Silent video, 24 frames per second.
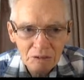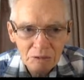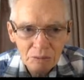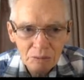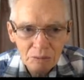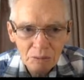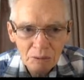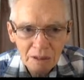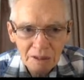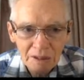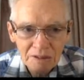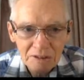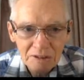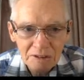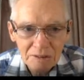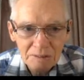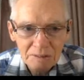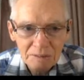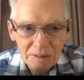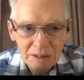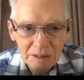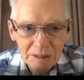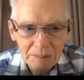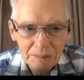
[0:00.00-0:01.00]
twice as
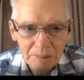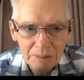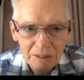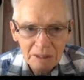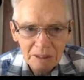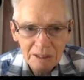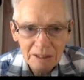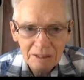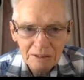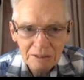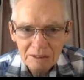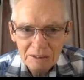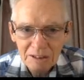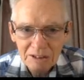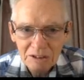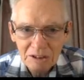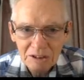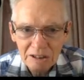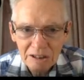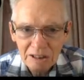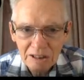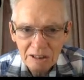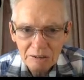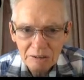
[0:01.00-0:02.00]
many pens as
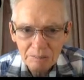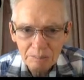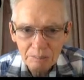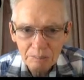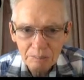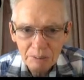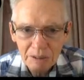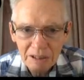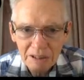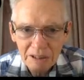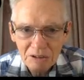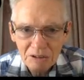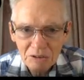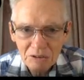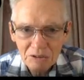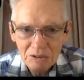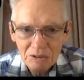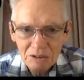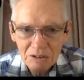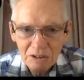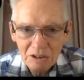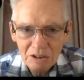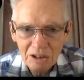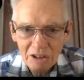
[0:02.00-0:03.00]
she has pencils
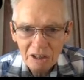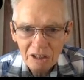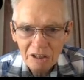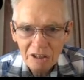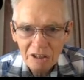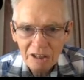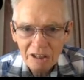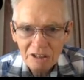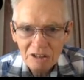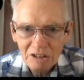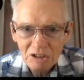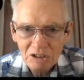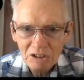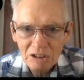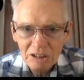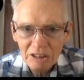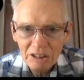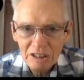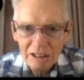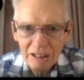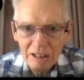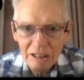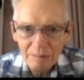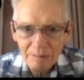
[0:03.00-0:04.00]
and highlighters
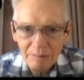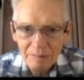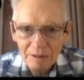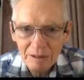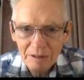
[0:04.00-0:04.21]
together.